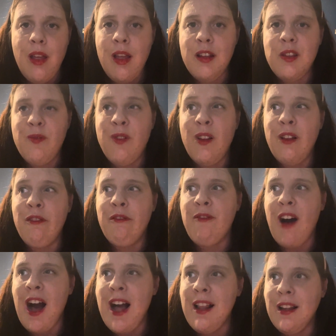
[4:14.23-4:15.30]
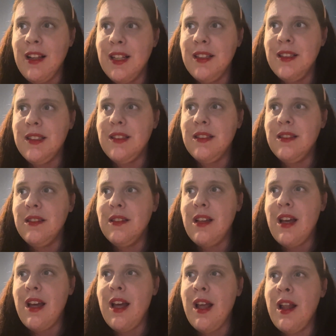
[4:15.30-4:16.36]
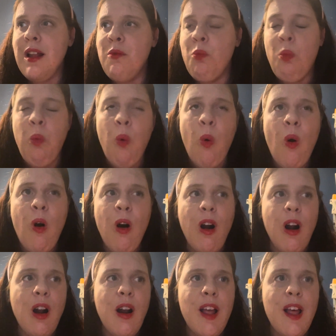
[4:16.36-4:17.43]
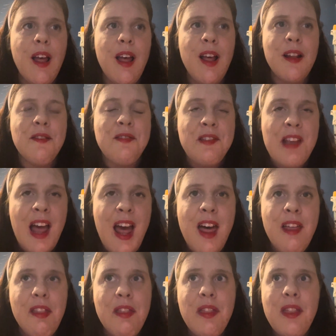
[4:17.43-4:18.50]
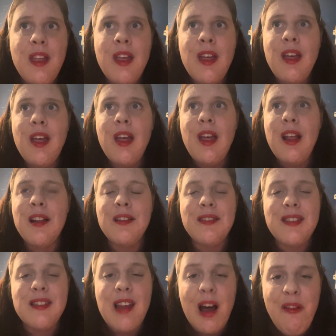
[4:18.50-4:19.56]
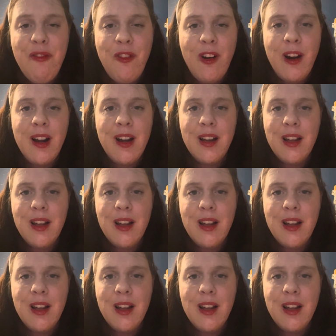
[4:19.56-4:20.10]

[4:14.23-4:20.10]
It's full of violence and war and death and suffering.